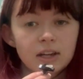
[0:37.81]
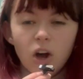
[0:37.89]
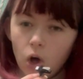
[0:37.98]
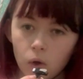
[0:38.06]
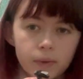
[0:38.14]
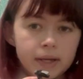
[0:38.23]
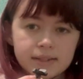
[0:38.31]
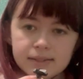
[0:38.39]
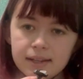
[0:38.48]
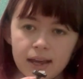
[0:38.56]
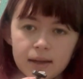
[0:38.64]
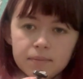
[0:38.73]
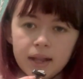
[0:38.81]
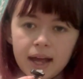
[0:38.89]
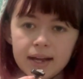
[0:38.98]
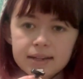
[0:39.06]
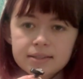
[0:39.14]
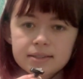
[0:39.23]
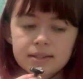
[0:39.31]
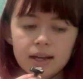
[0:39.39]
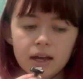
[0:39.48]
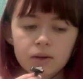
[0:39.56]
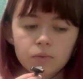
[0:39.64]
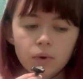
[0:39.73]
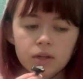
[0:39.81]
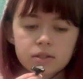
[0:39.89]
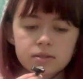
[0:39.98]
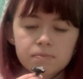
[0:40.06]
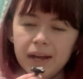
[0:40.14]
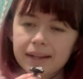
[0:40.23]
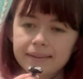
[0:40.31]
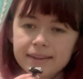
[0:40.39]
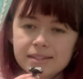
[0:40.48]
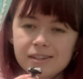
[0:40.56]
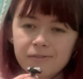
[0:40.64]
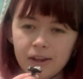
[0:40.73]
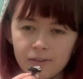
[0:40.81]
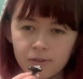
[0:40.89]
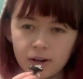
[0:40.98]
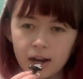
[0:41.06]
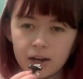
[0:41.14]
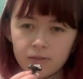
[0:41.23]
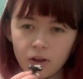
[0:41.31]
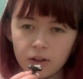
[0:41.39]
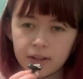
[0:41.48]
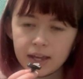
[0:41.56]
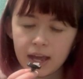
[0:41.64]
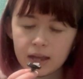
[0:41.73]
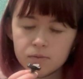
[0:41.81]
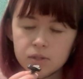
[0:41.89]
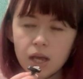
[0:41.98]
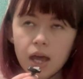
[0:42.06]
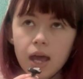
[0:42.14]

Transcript: always came last and was my least favorite out of all the games.